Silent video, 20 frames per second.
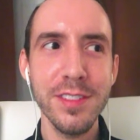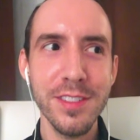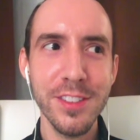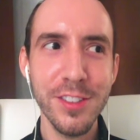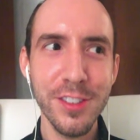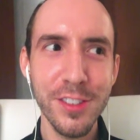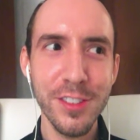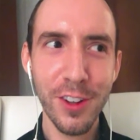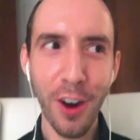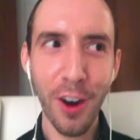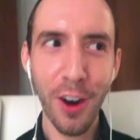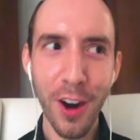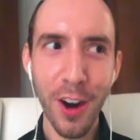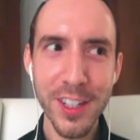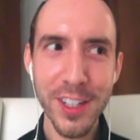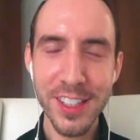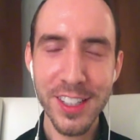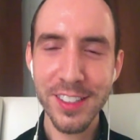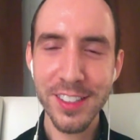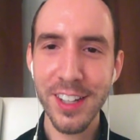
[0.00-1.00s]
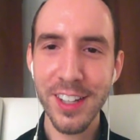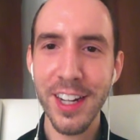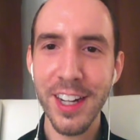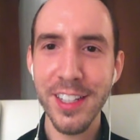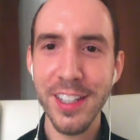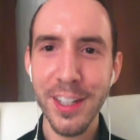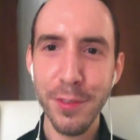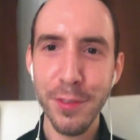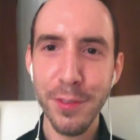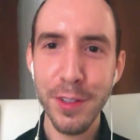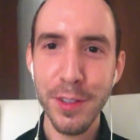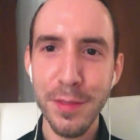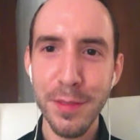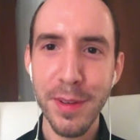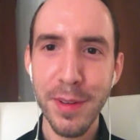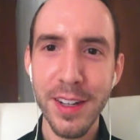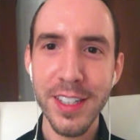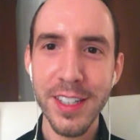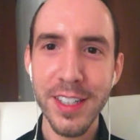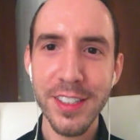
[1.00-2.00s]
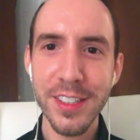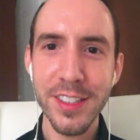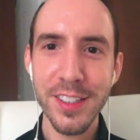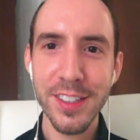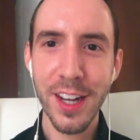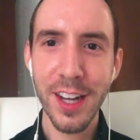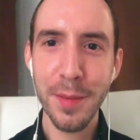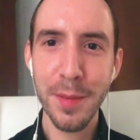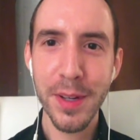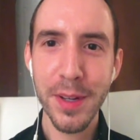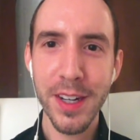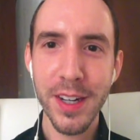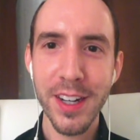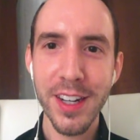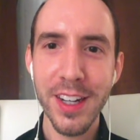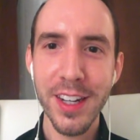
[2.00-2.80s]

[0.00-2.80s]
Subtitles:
started this idea with Mariela Saipa